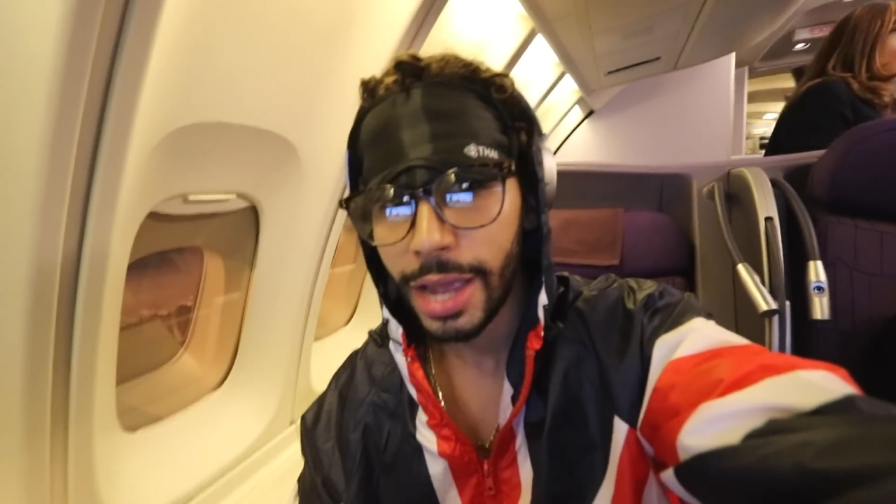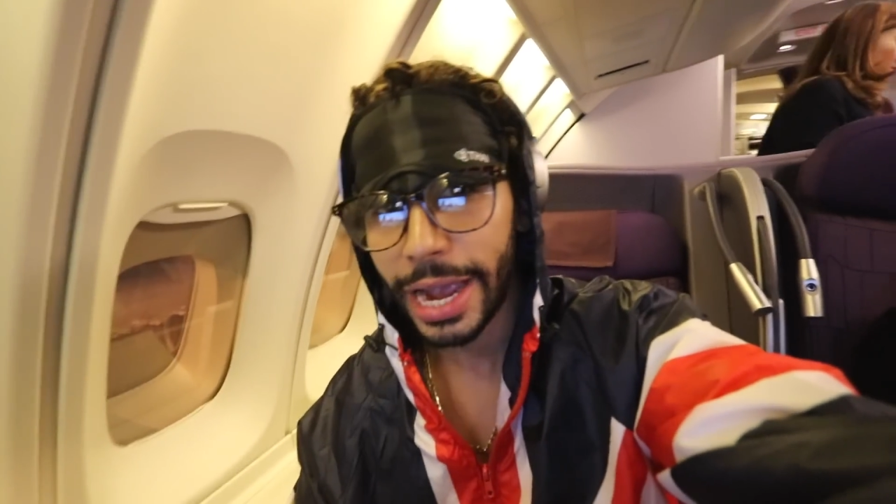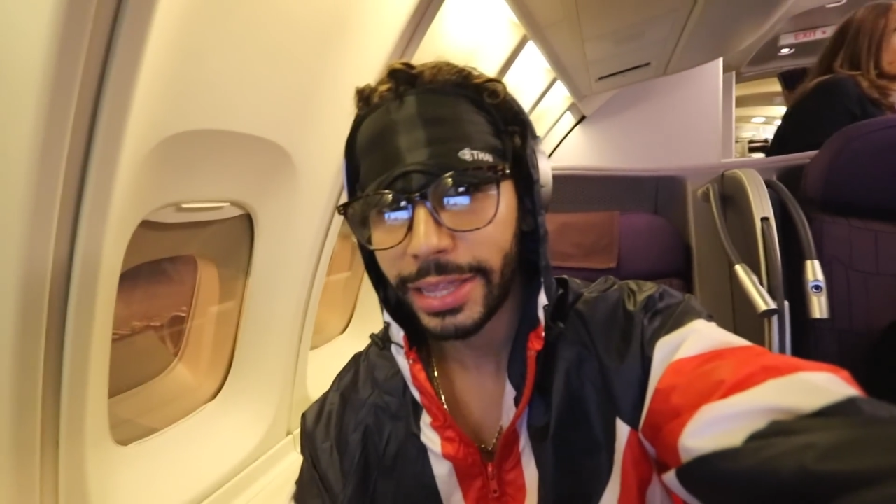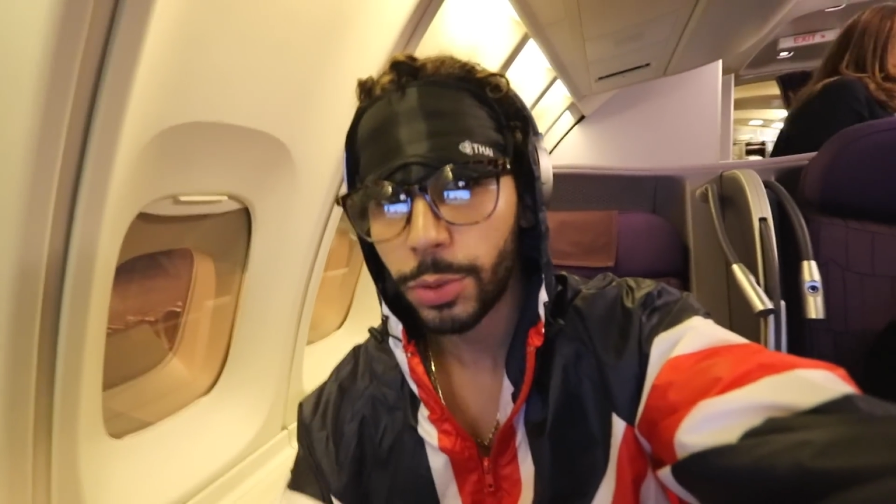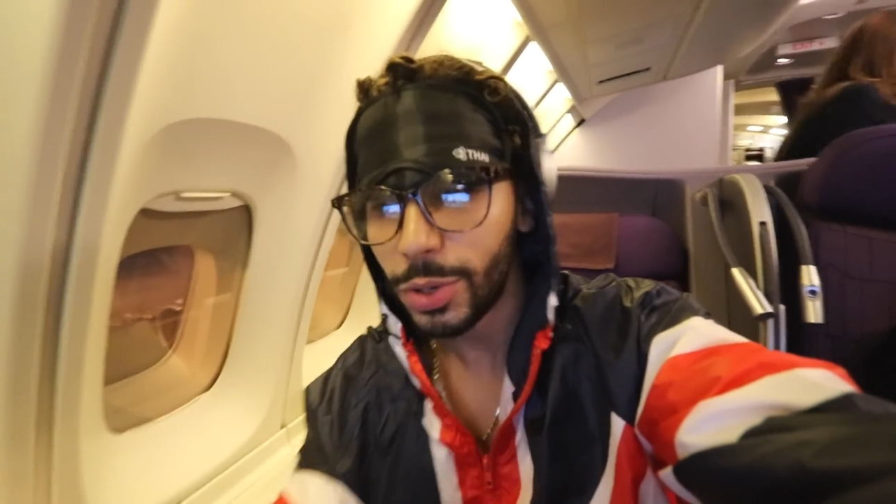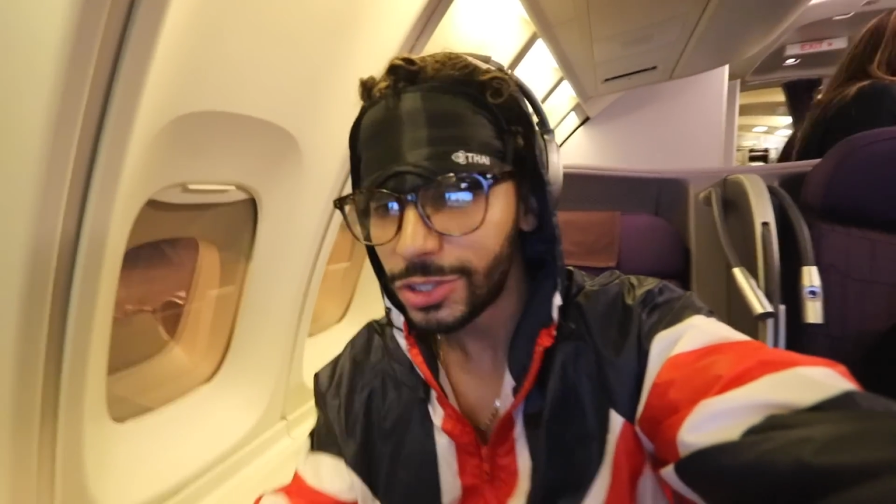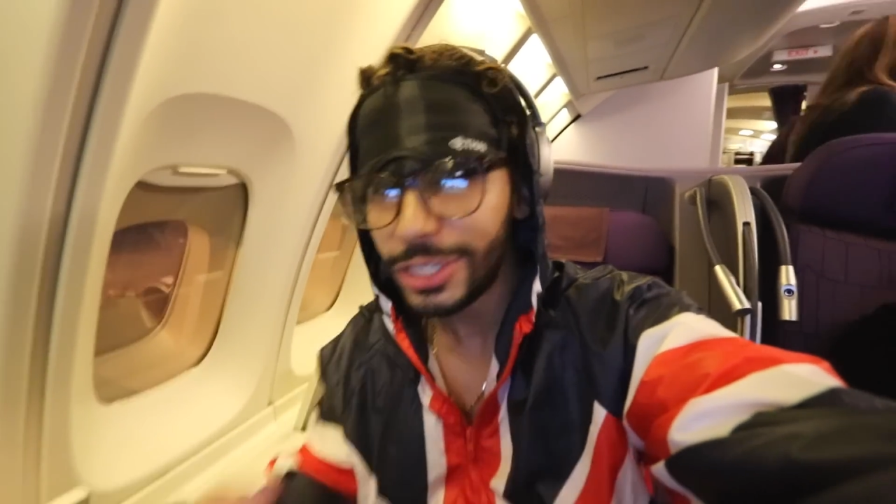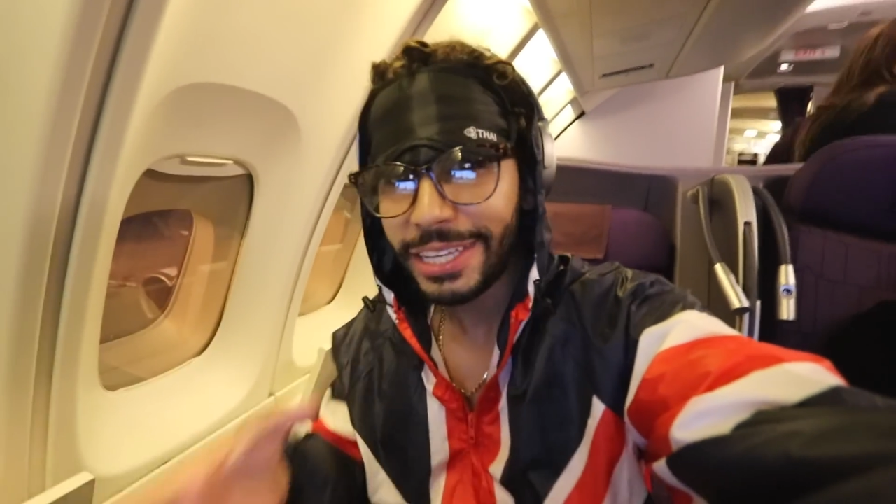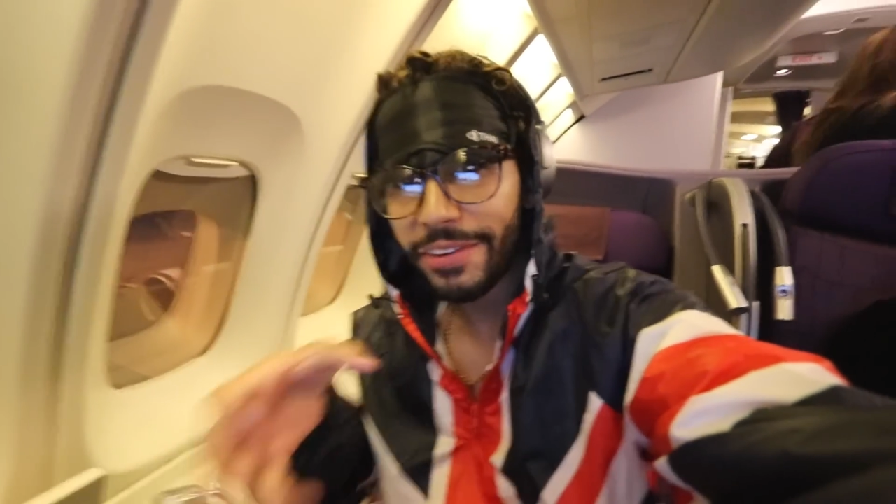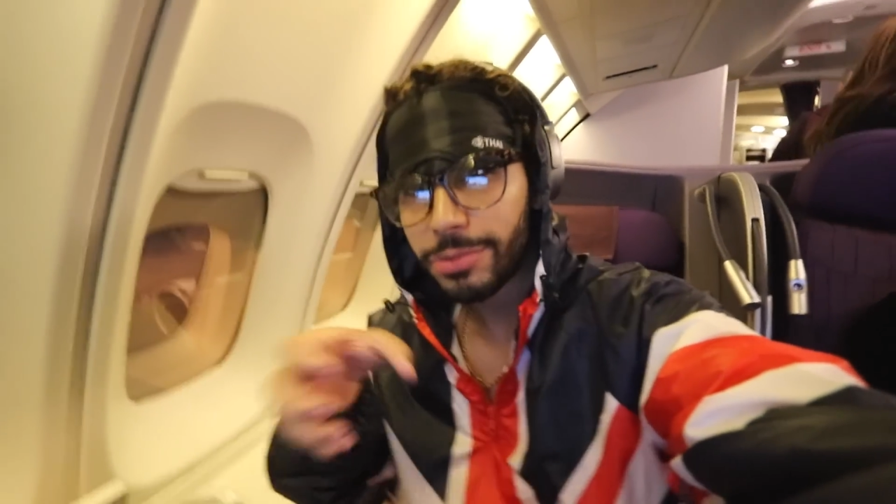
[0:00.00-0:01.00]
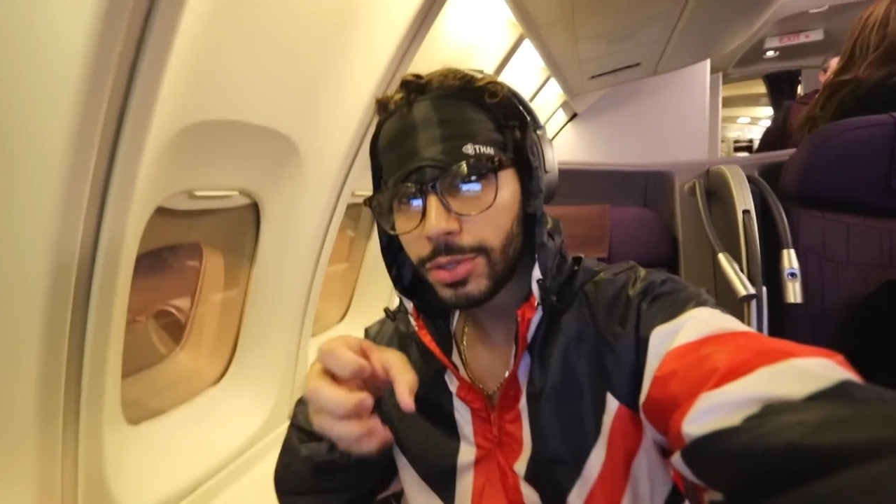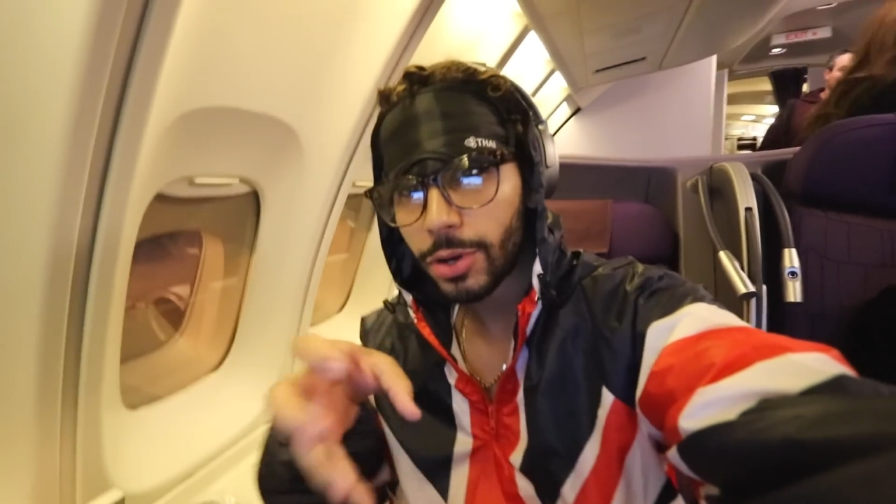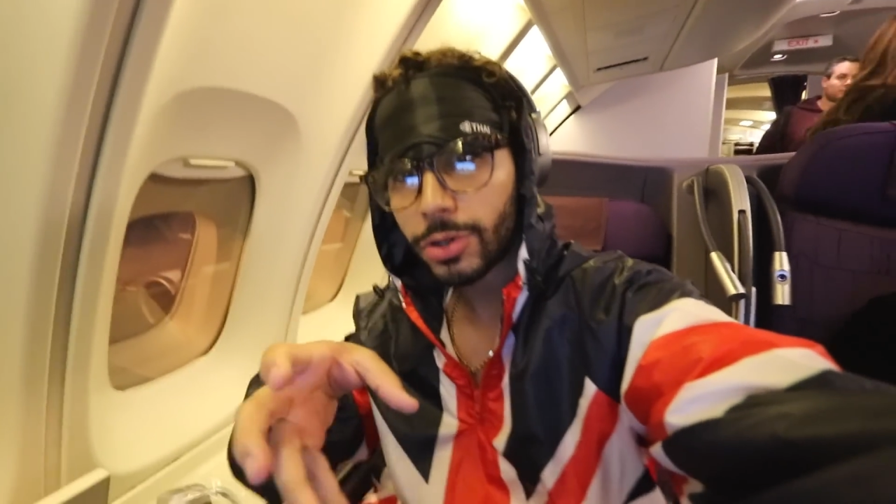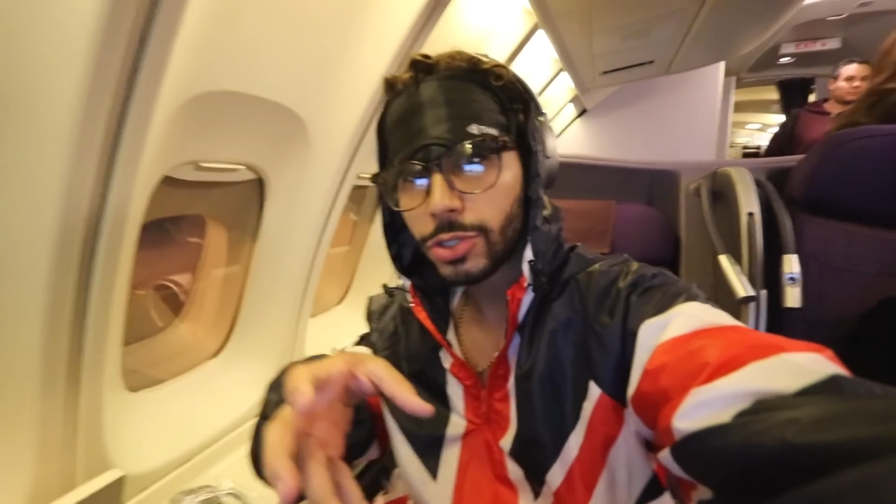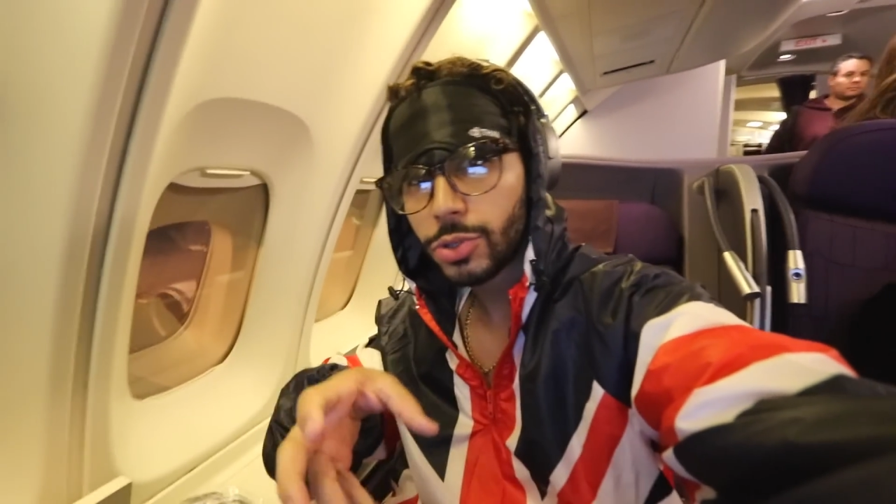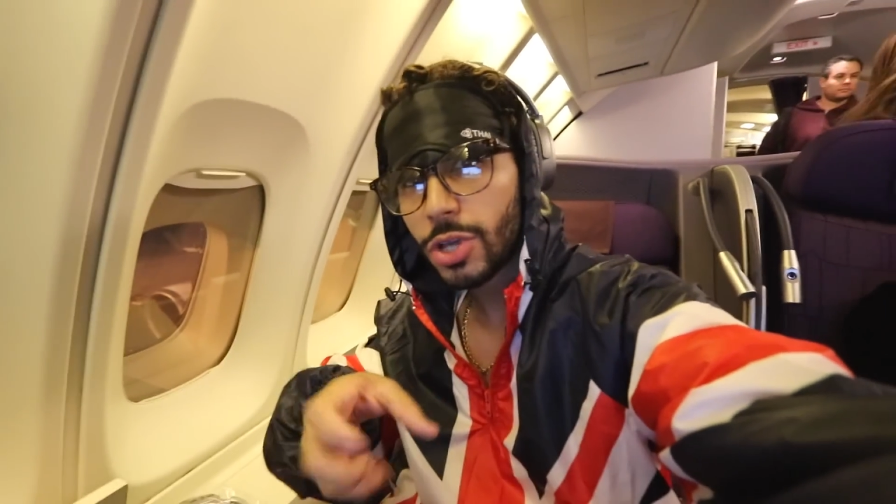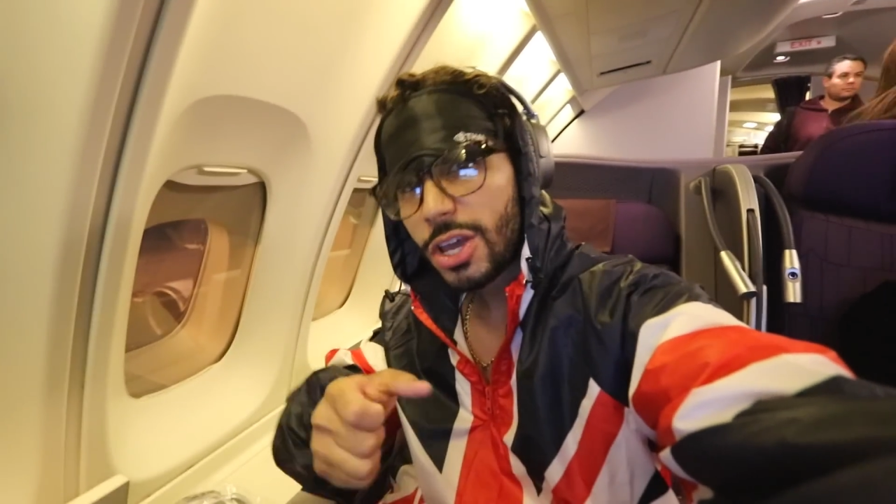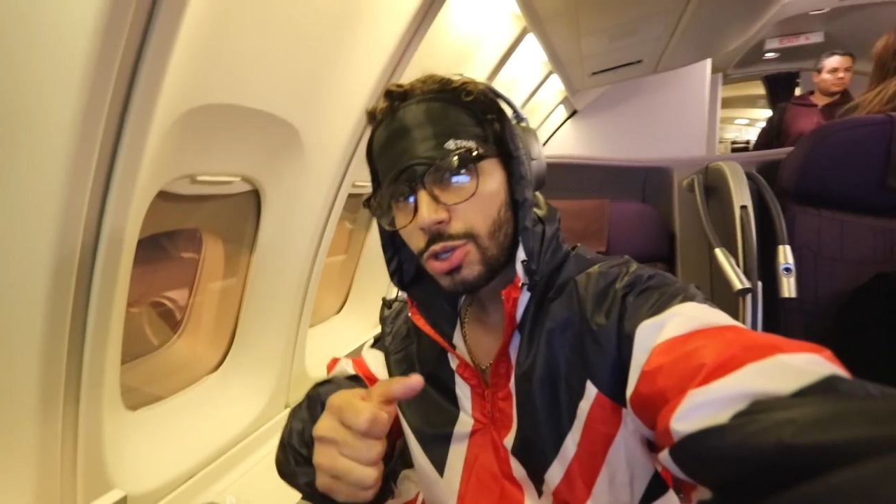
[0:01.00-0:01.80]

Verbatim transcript: And then once she gives me the orange juice,